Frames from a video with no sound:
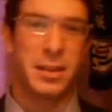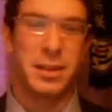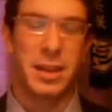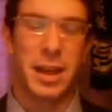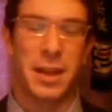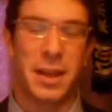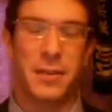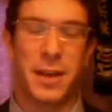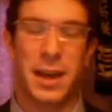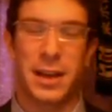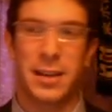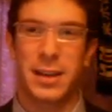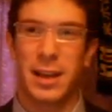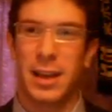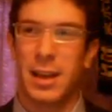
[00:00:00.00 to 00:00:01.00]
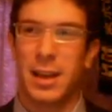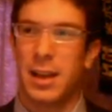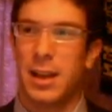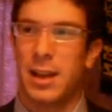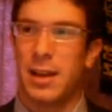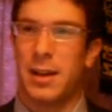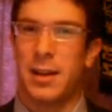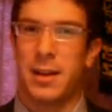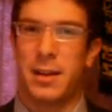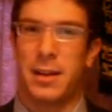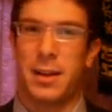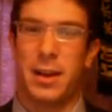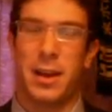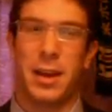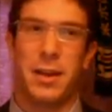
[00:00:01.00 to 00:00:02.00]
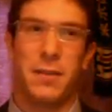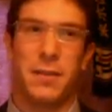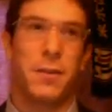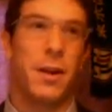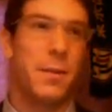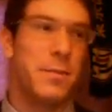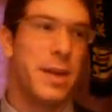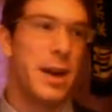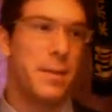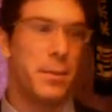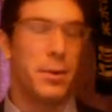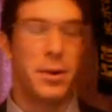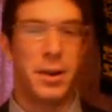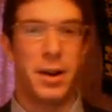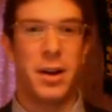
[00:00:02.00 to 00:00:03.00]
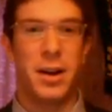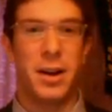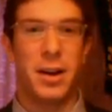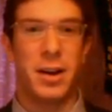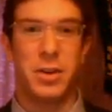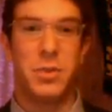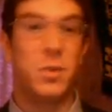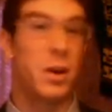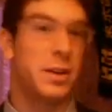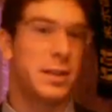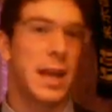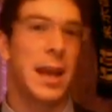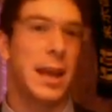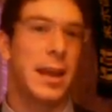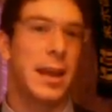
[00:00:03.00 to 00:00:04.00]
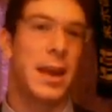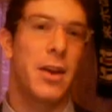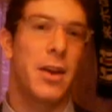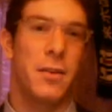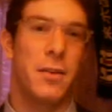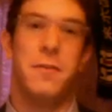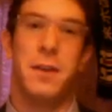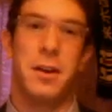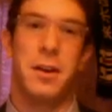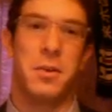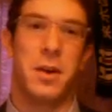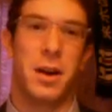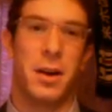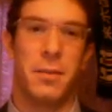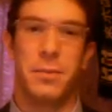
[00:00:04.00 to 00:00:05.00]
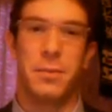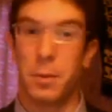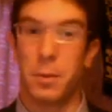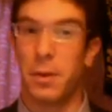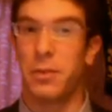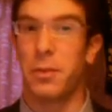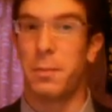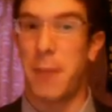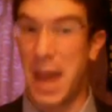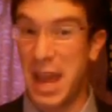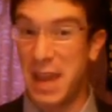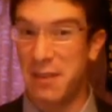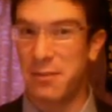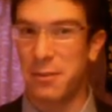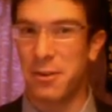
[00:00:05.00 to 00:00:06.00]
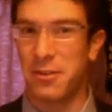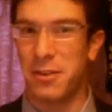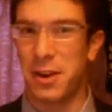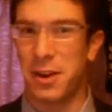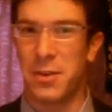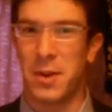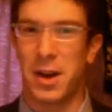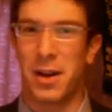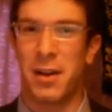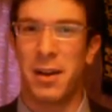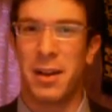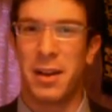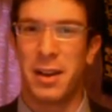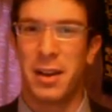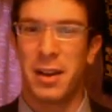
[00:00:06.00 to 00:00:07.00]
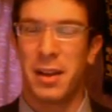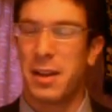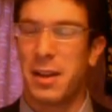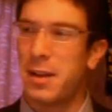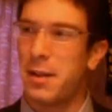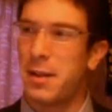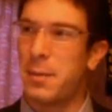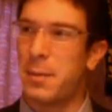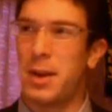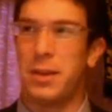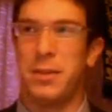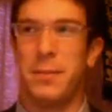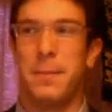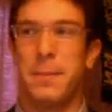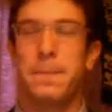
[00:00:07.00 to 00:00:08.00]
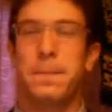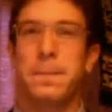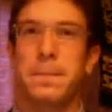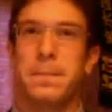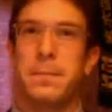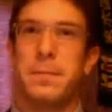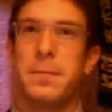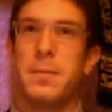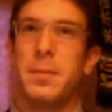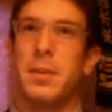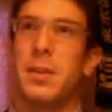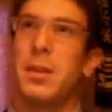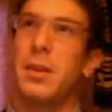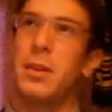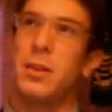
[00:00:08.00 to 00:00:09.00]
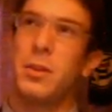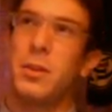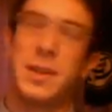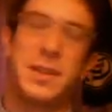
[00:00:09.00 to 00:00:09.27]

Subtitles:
to that effect. And from that point on, you are taken care of very well. You're also paying for it very well. But you are